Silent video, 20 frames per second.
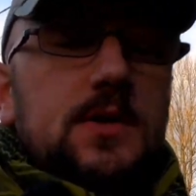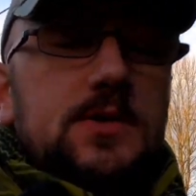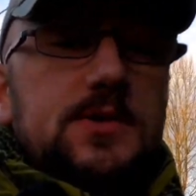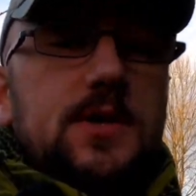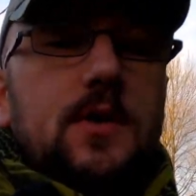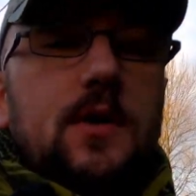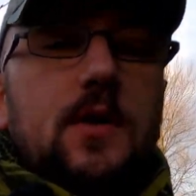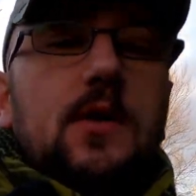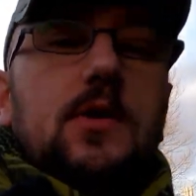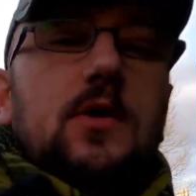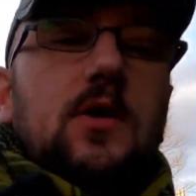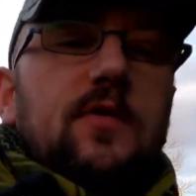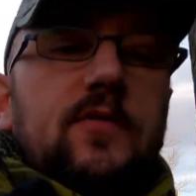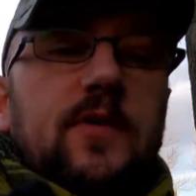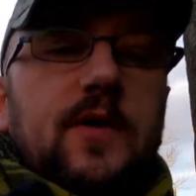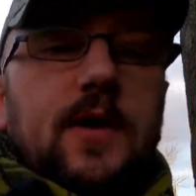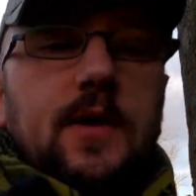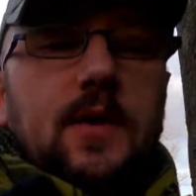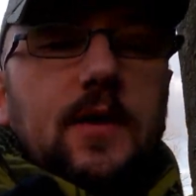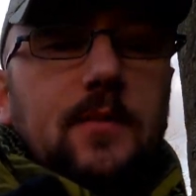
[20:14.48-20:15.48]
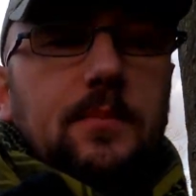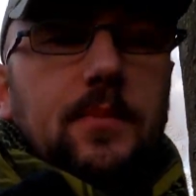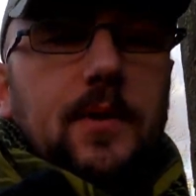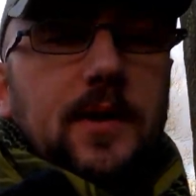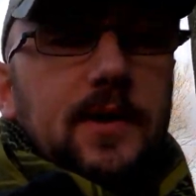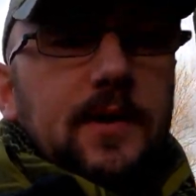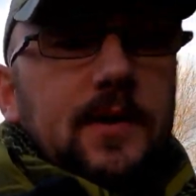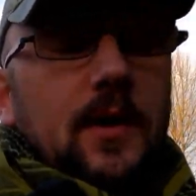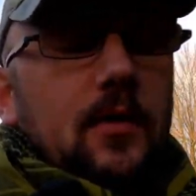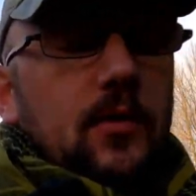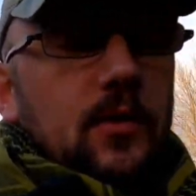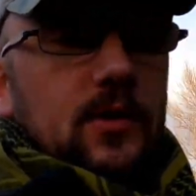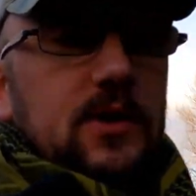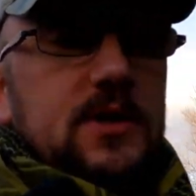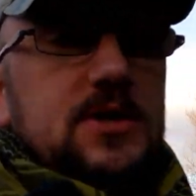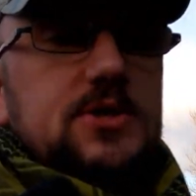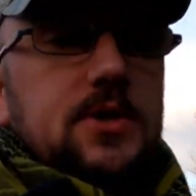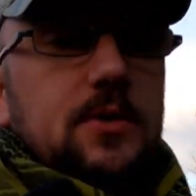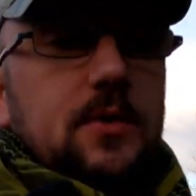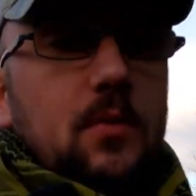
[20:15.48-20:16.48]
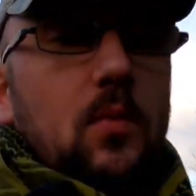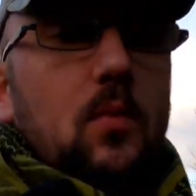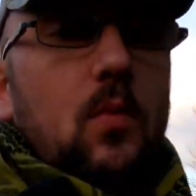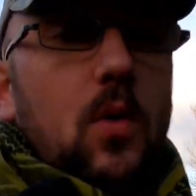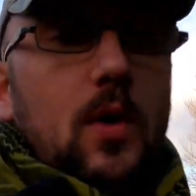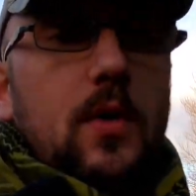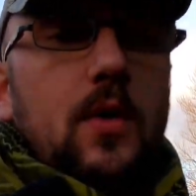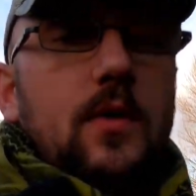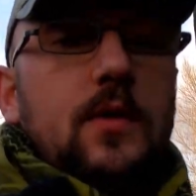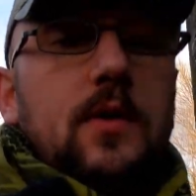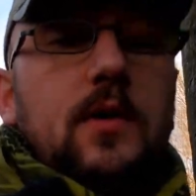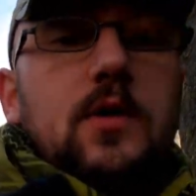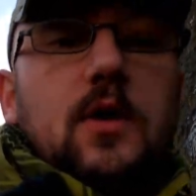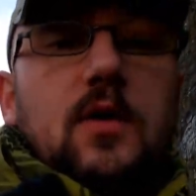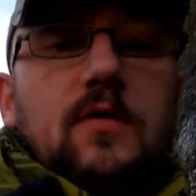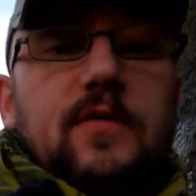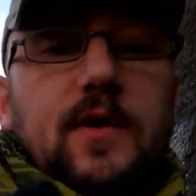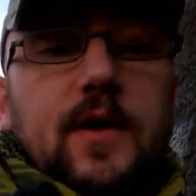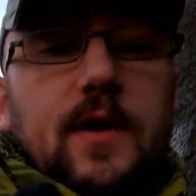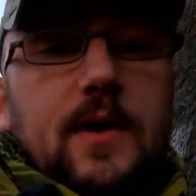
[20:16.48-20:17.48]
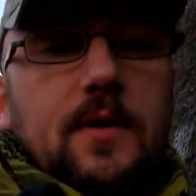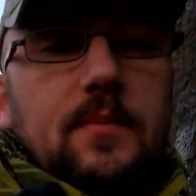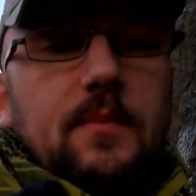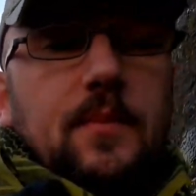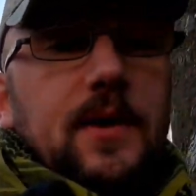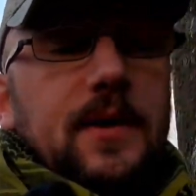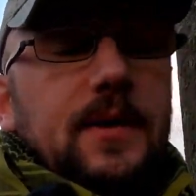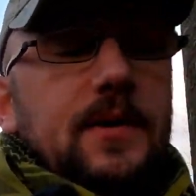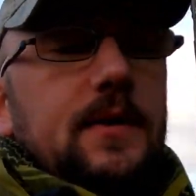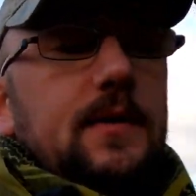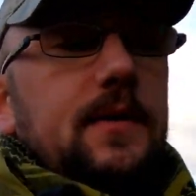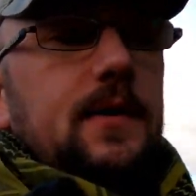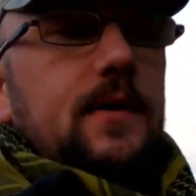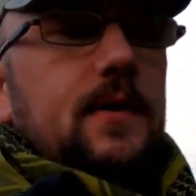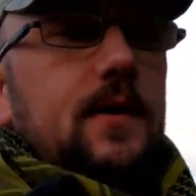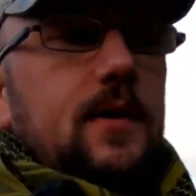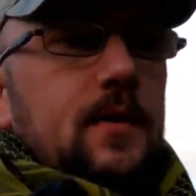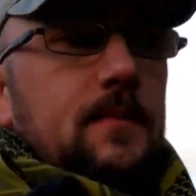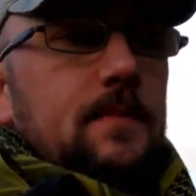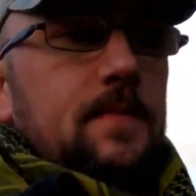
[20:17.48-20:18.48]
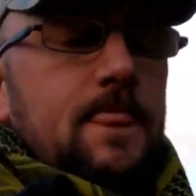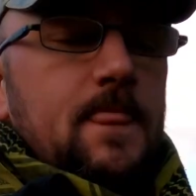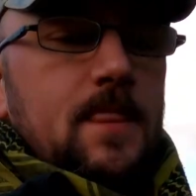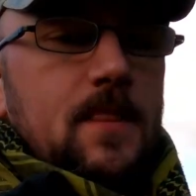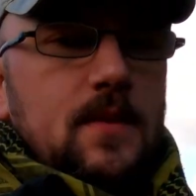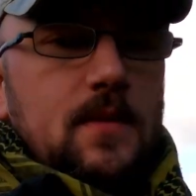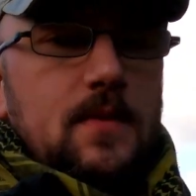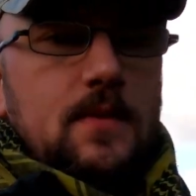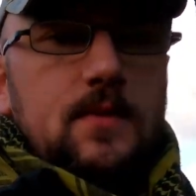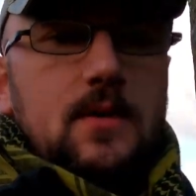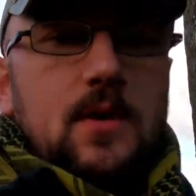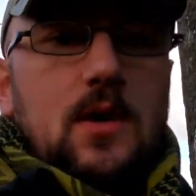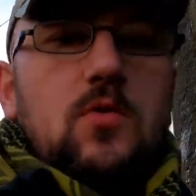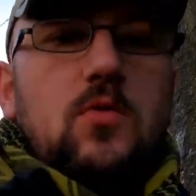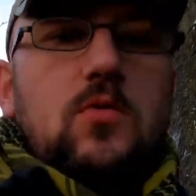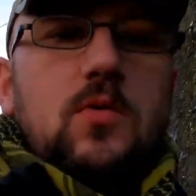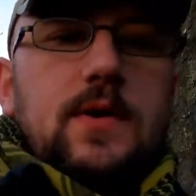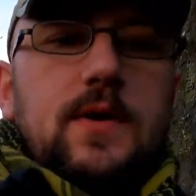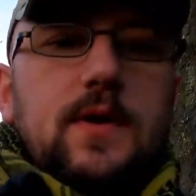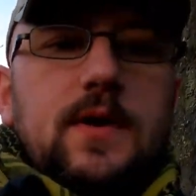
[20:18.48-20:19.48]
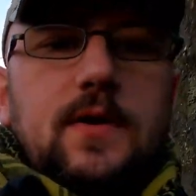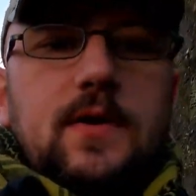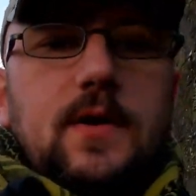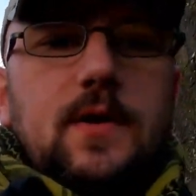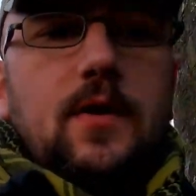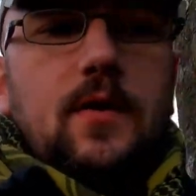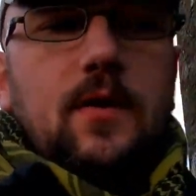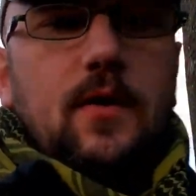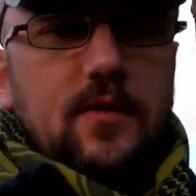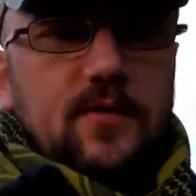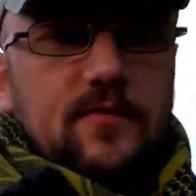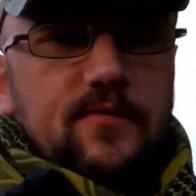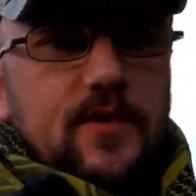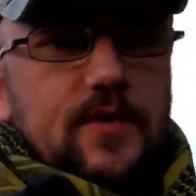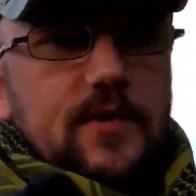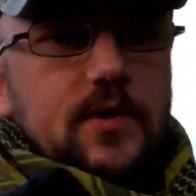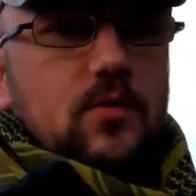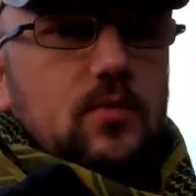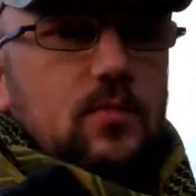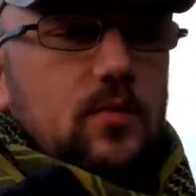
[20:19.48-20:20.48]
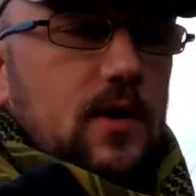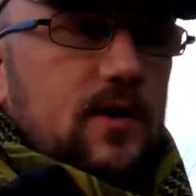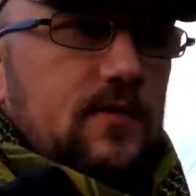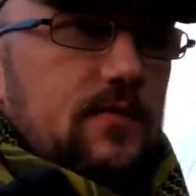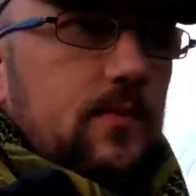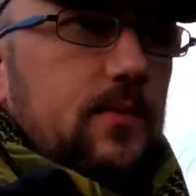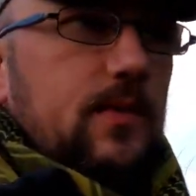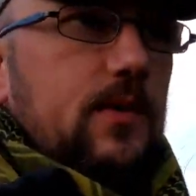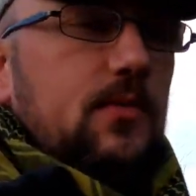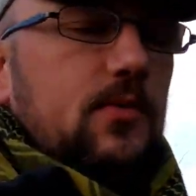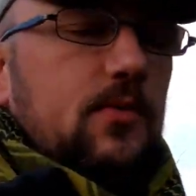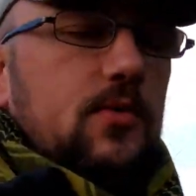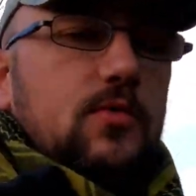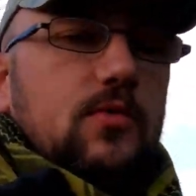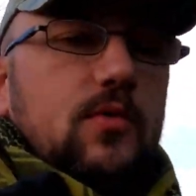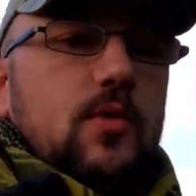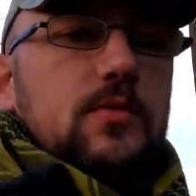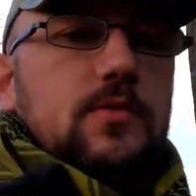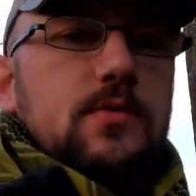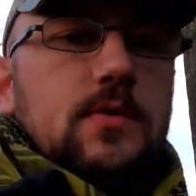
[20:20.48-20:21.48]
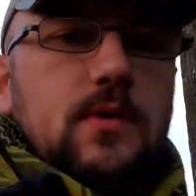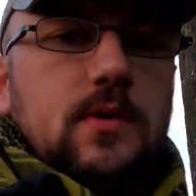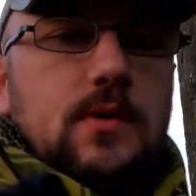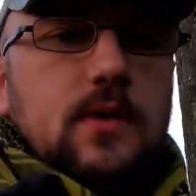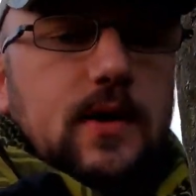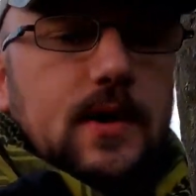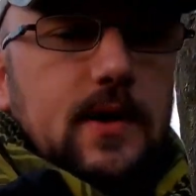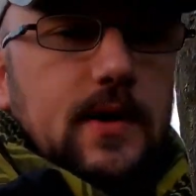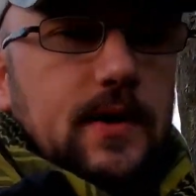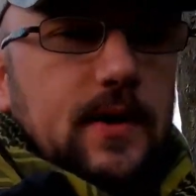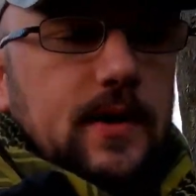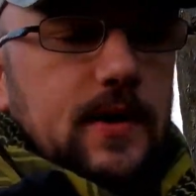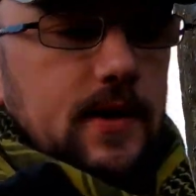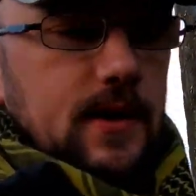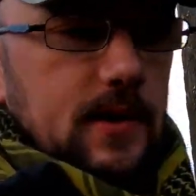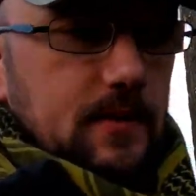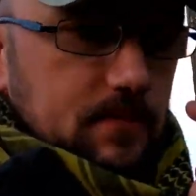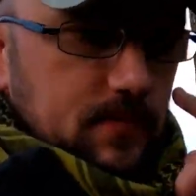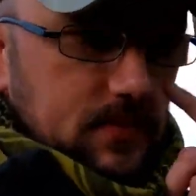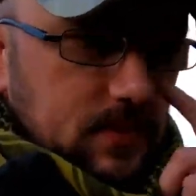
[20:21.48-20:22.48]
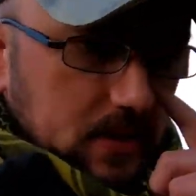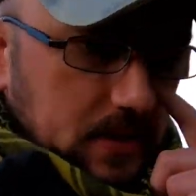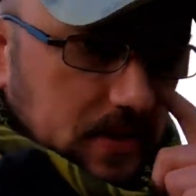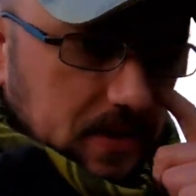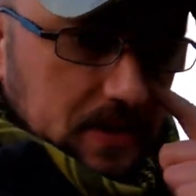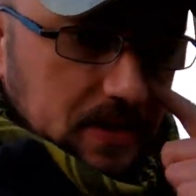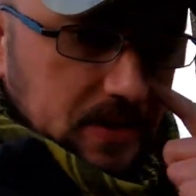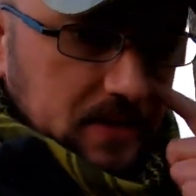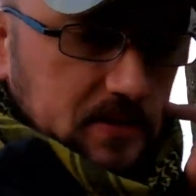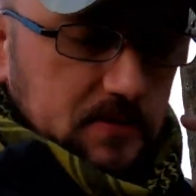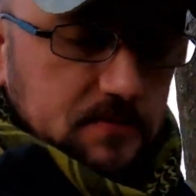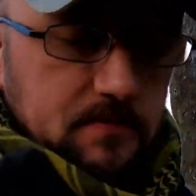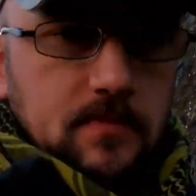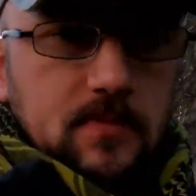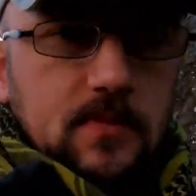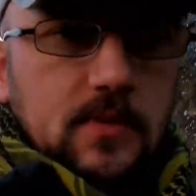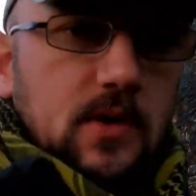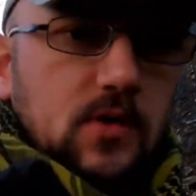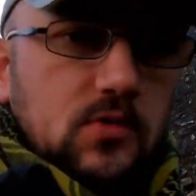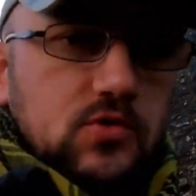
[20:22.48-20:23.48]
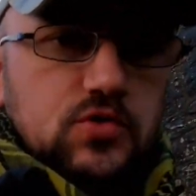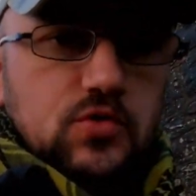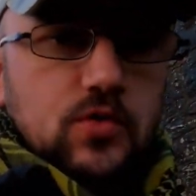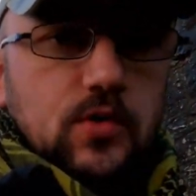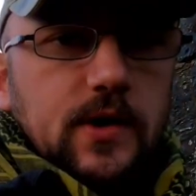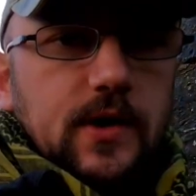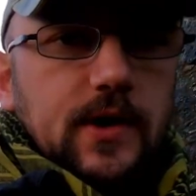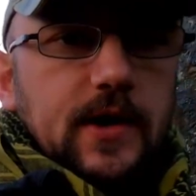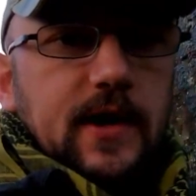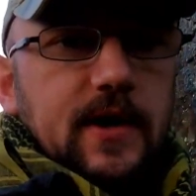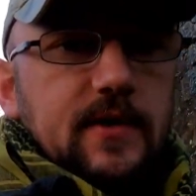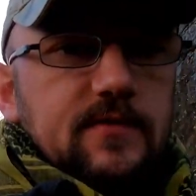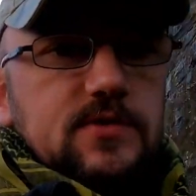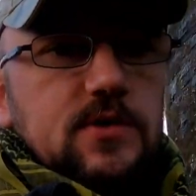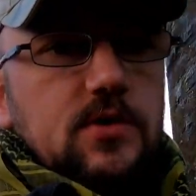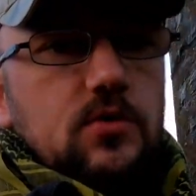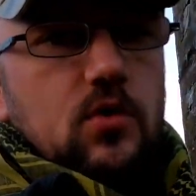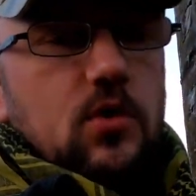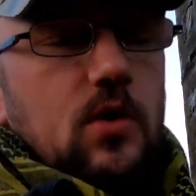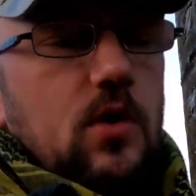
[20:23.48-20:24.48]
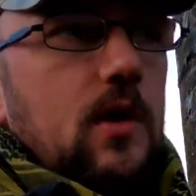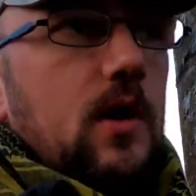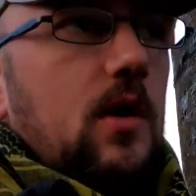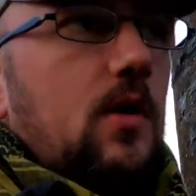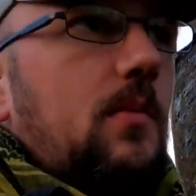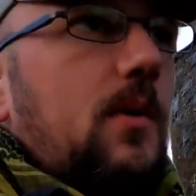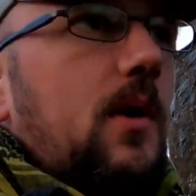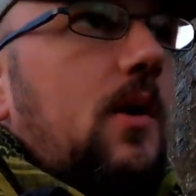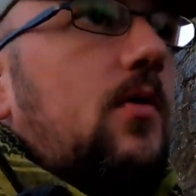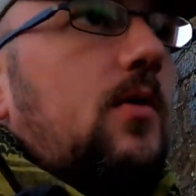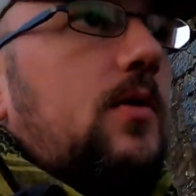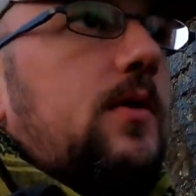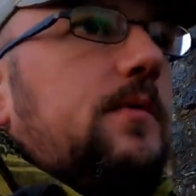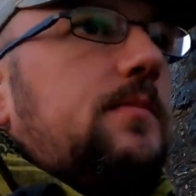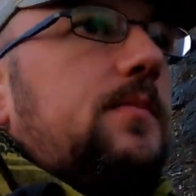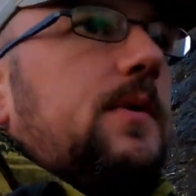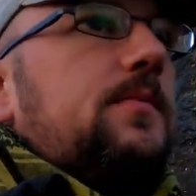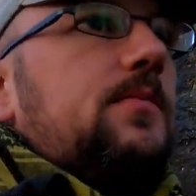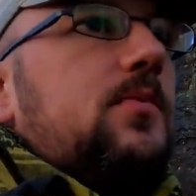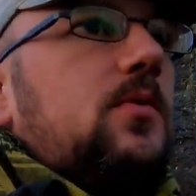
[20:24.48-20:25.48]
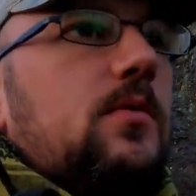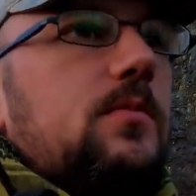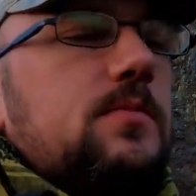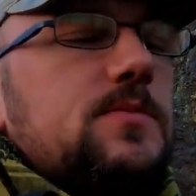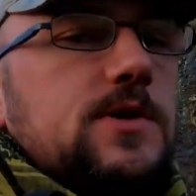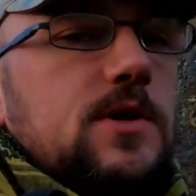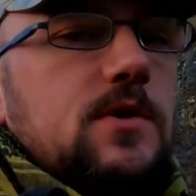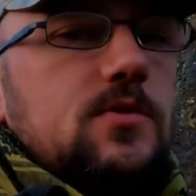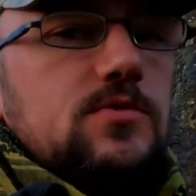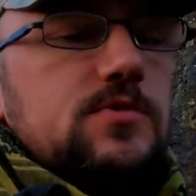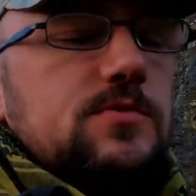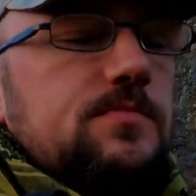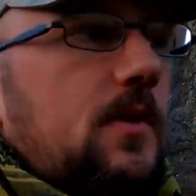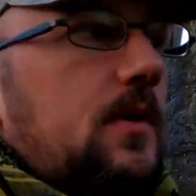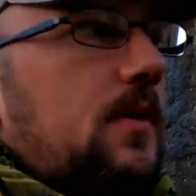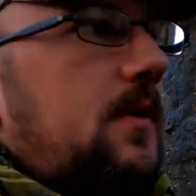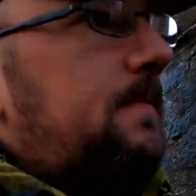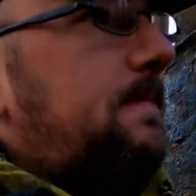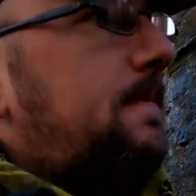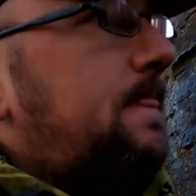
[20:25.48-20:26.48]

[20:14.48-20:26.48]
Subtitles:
another Covenanter buried, or at least one other Covenanter buried in there. I'll go in there in another video and we'll have a wee look round and I'll show you the graves and do a little bit on the people themselves, but